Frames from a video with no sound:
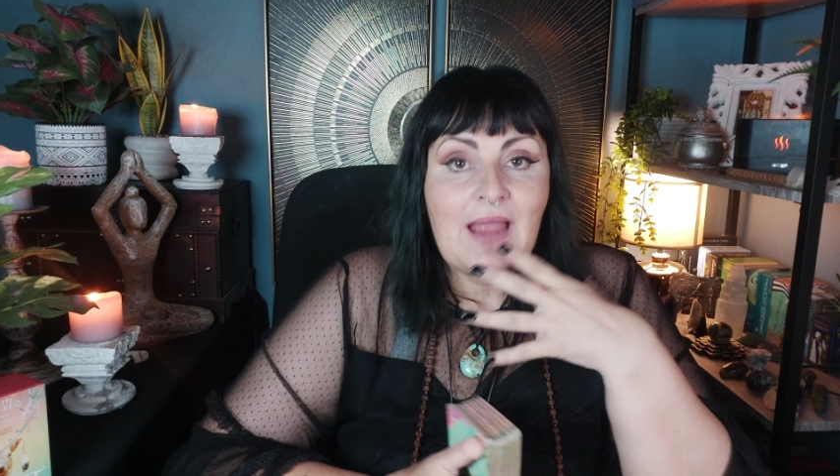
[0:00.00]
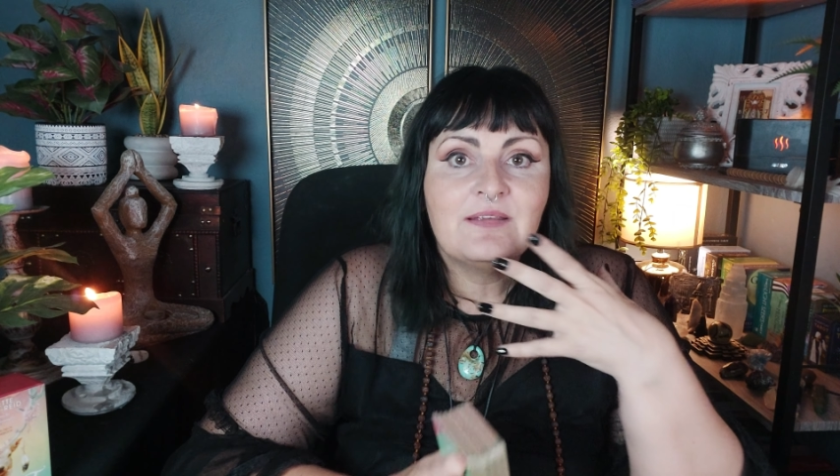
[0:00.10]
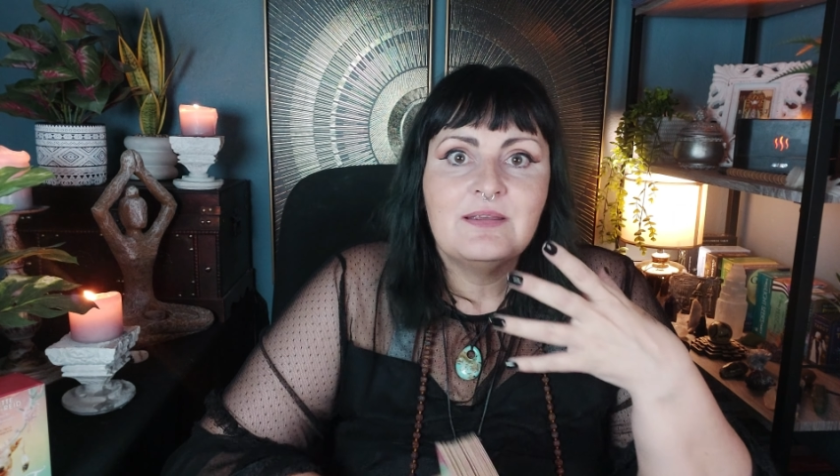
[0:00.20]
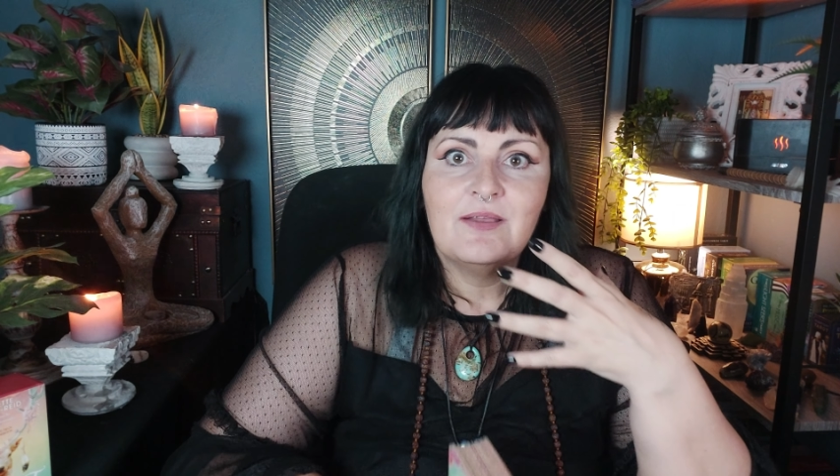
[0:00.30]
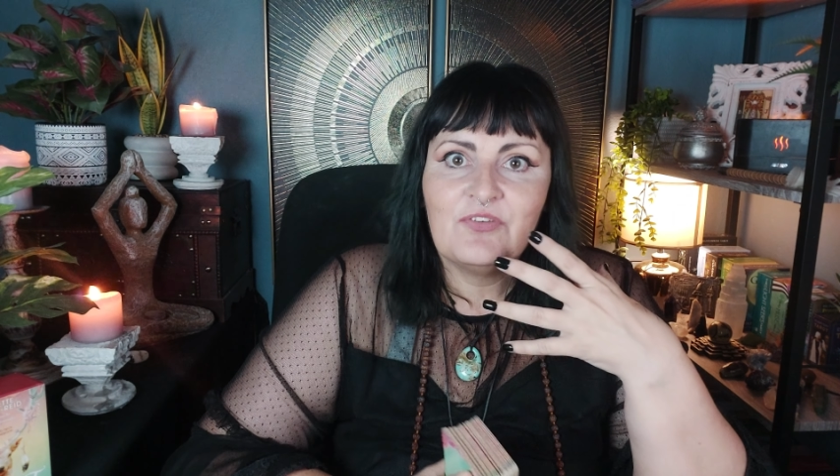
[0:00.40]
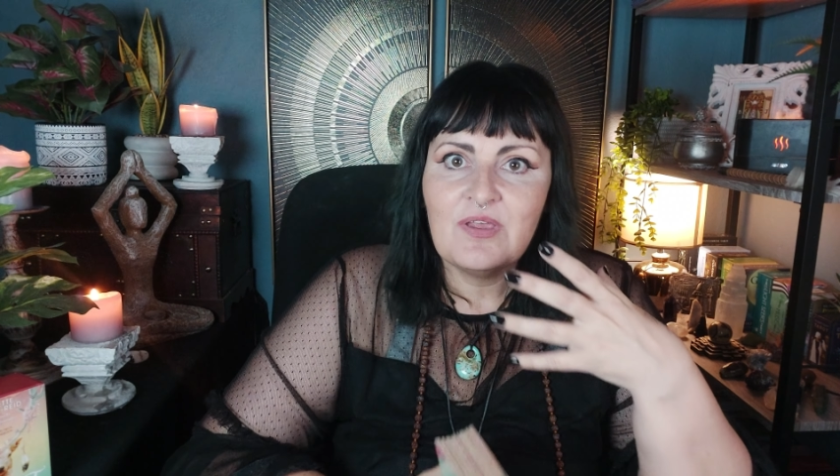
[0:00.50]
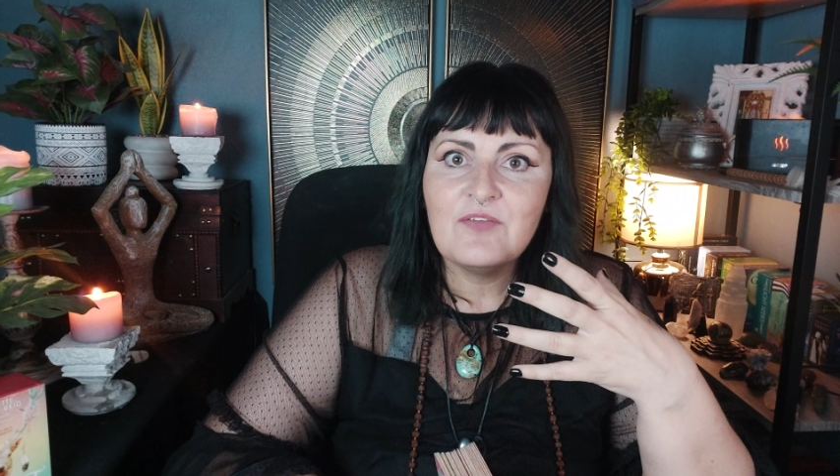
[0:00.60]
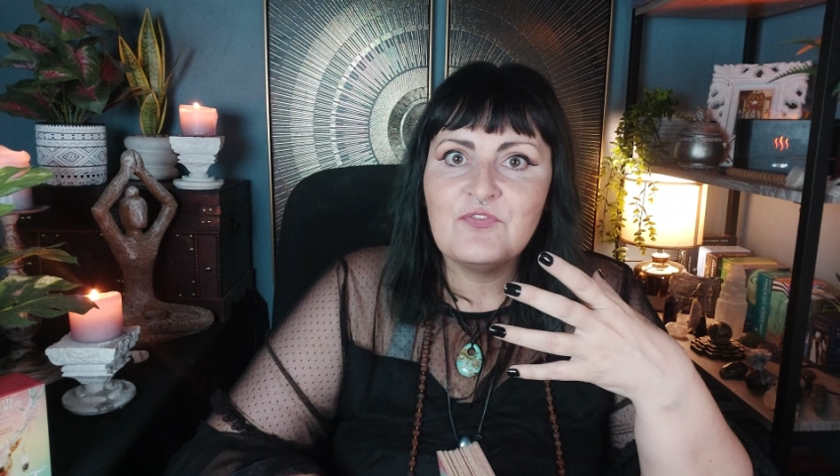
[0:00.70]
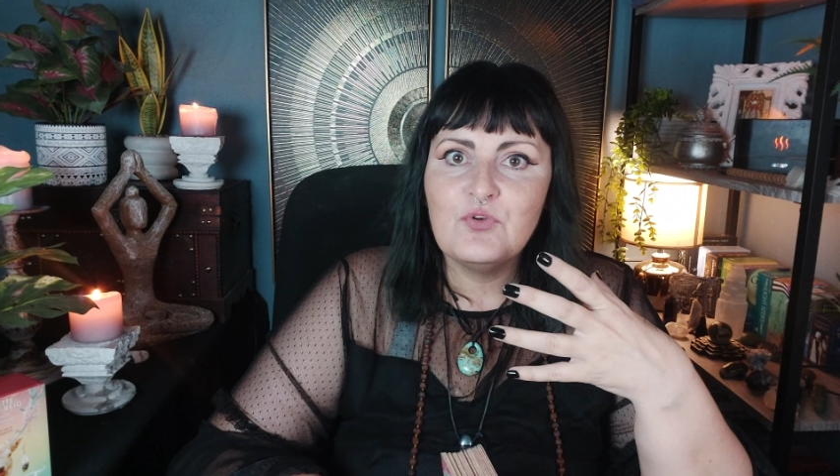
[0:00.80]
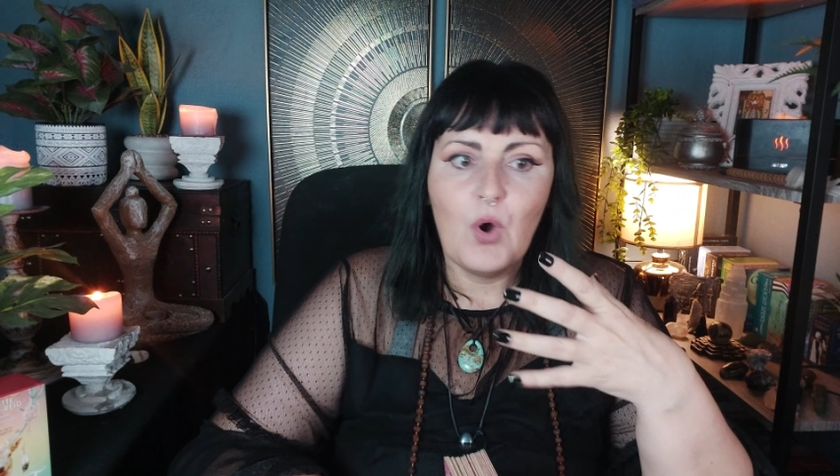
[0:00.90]
acting as
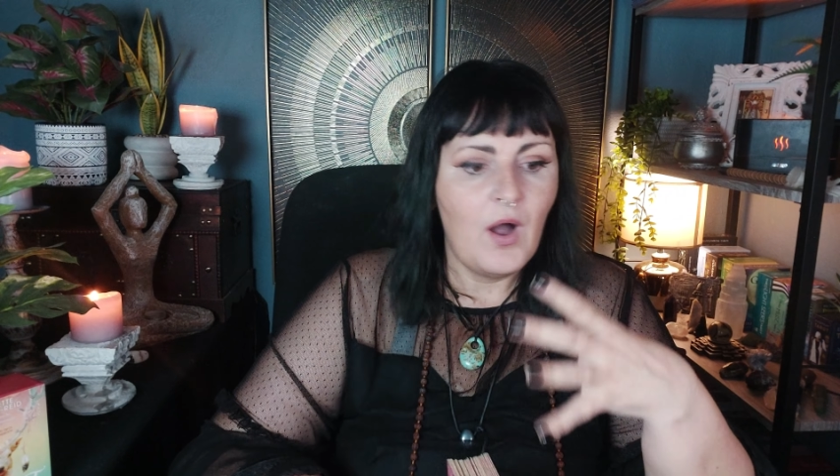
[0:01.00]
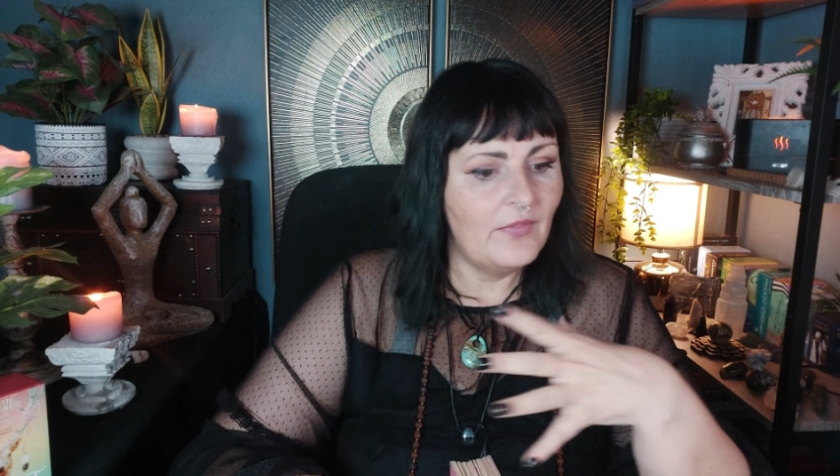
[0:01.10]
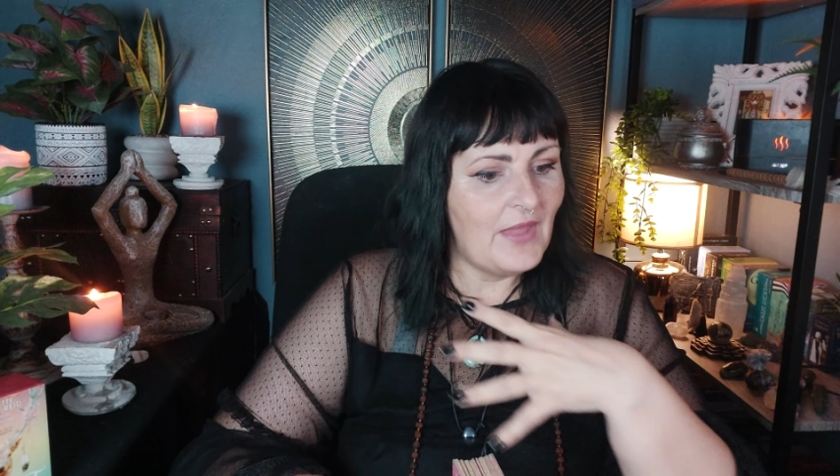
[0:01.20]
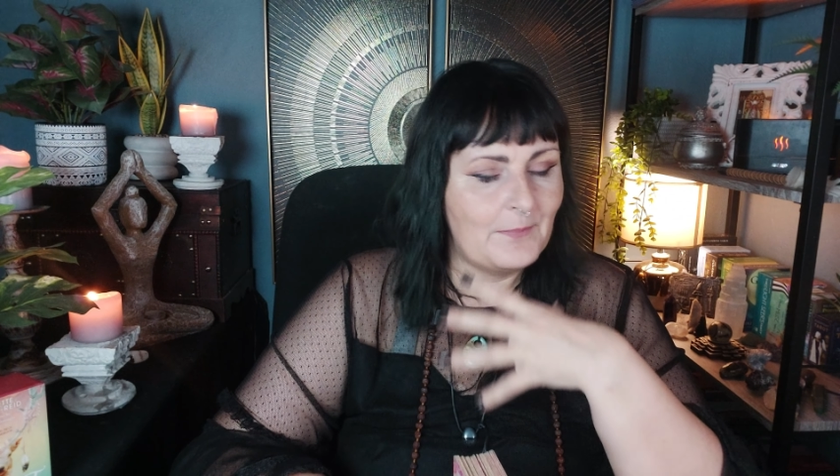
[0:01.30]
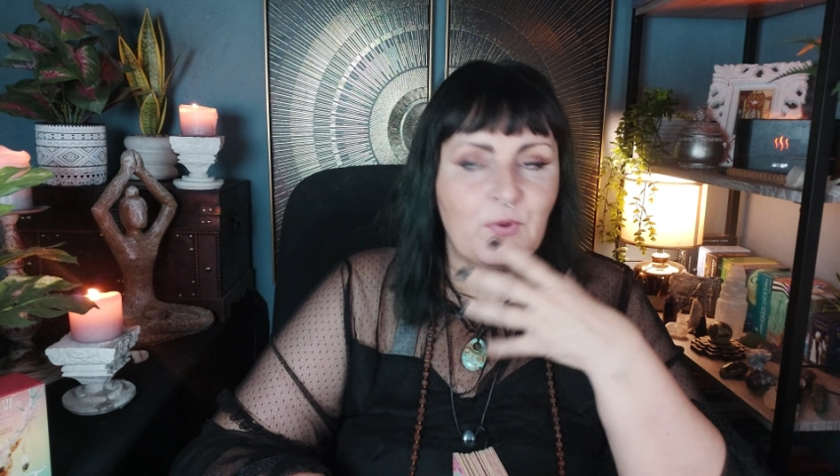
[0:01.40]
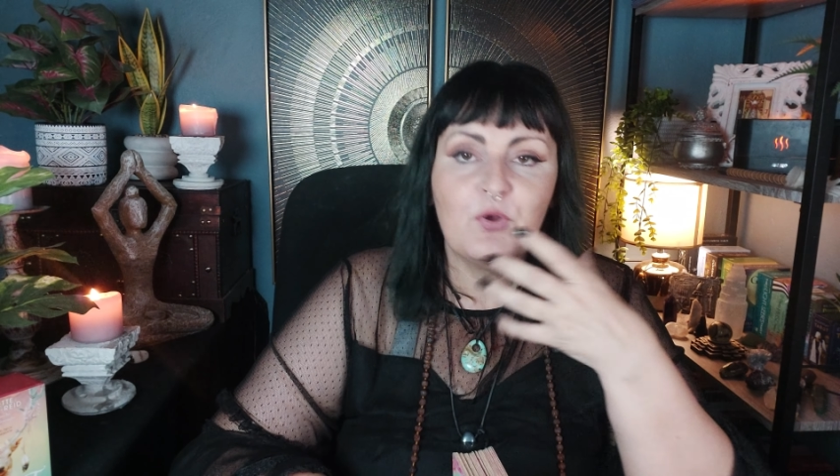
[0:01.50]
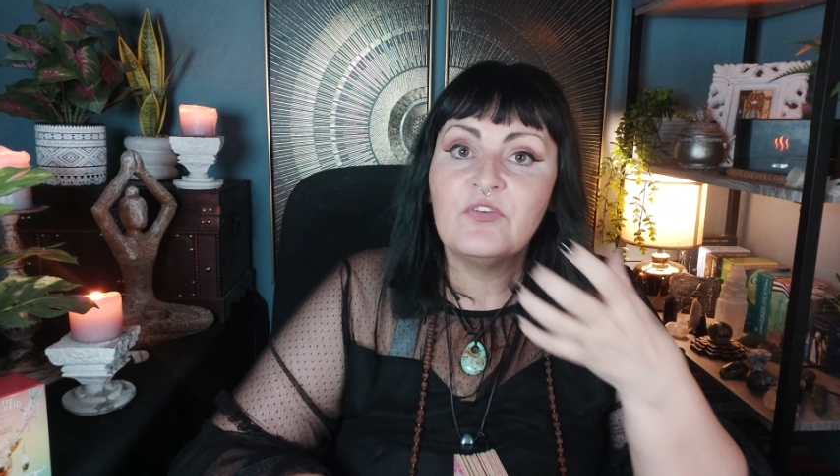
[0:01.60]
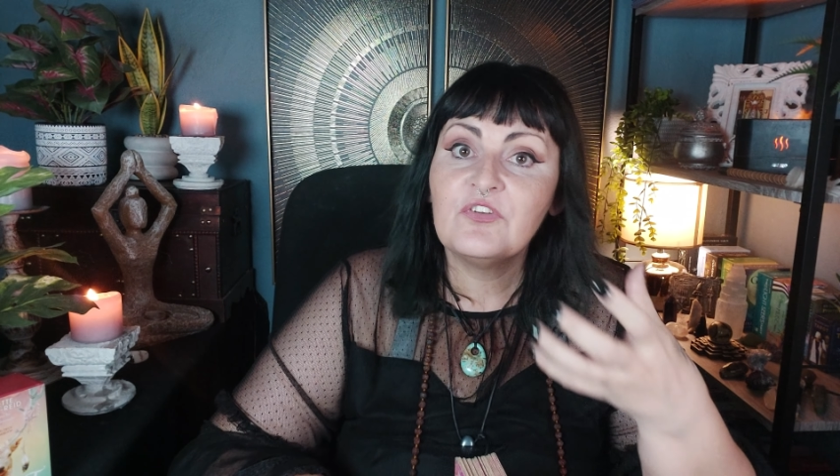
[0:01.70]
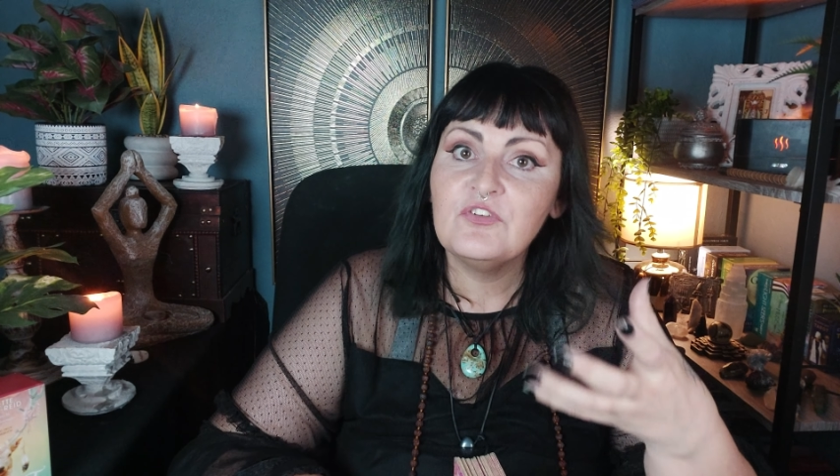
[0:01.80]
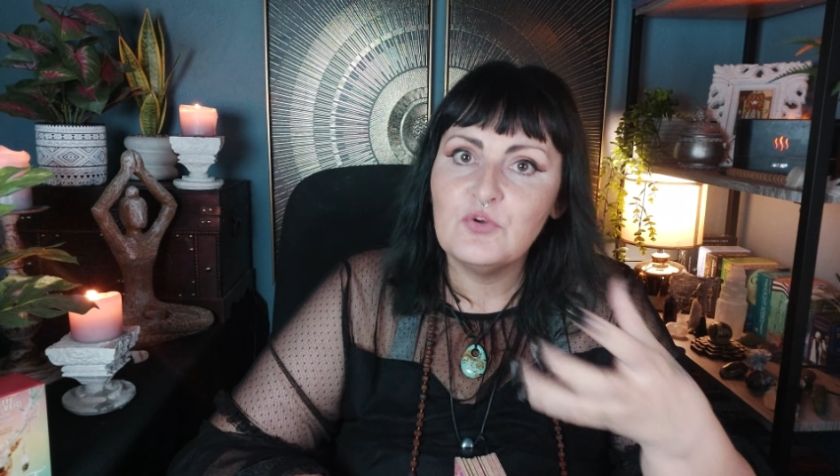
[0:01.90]
if you are that
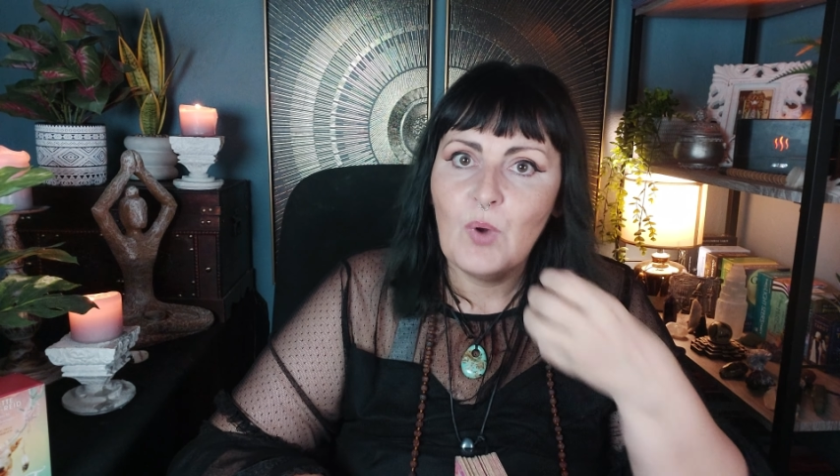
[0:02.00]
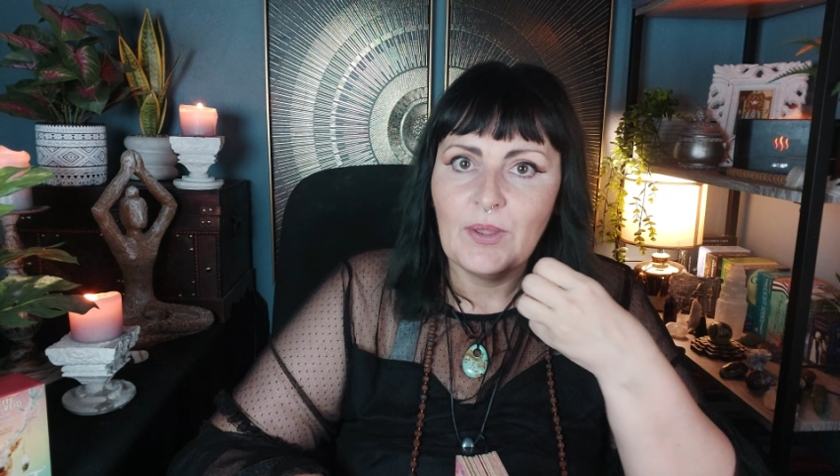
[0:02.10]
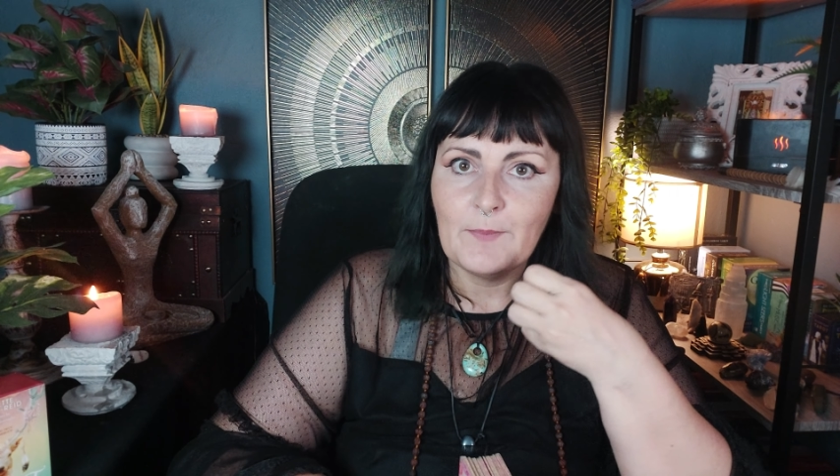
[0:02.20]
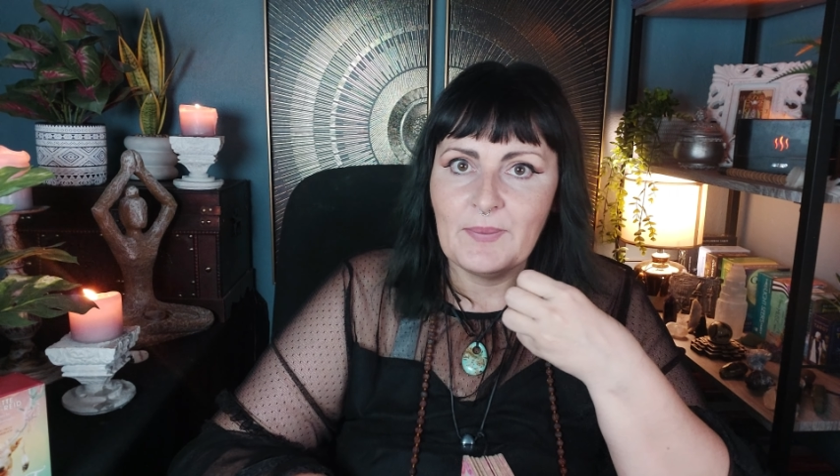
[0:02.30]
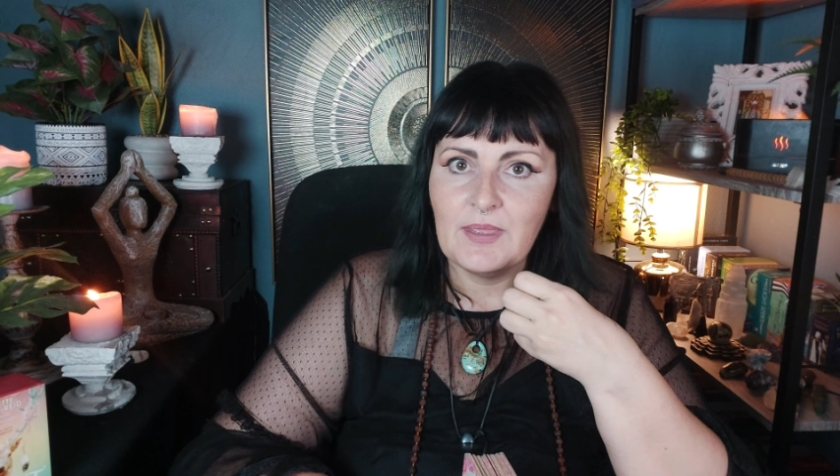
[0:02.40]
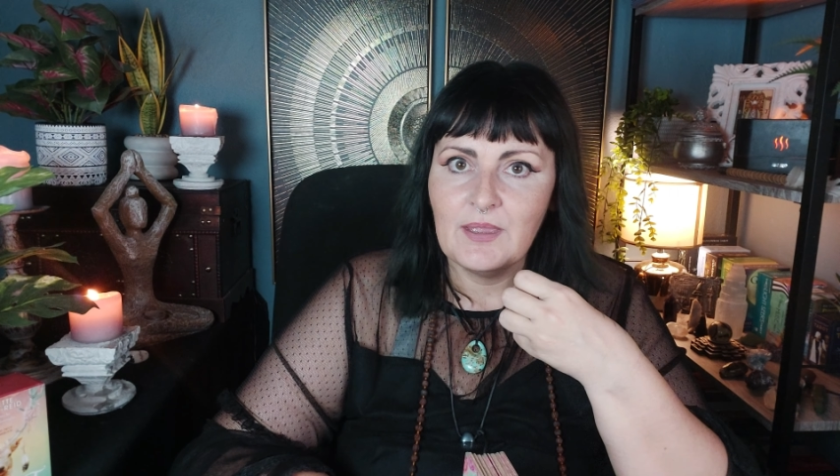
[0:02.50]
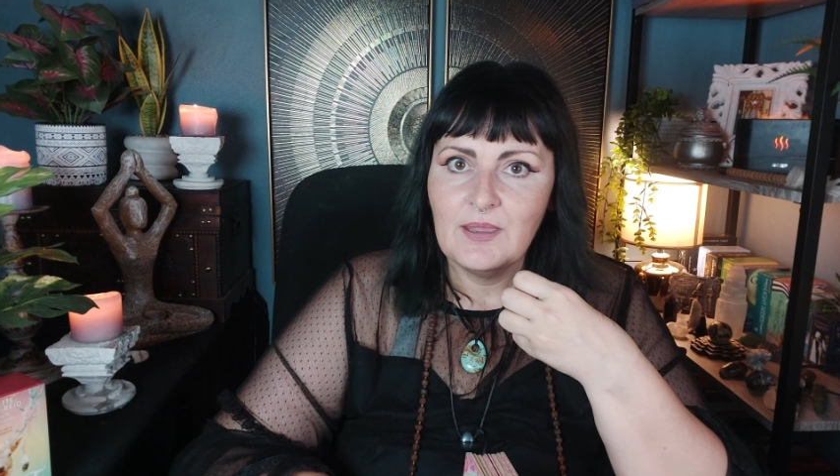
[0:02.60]
person you want to be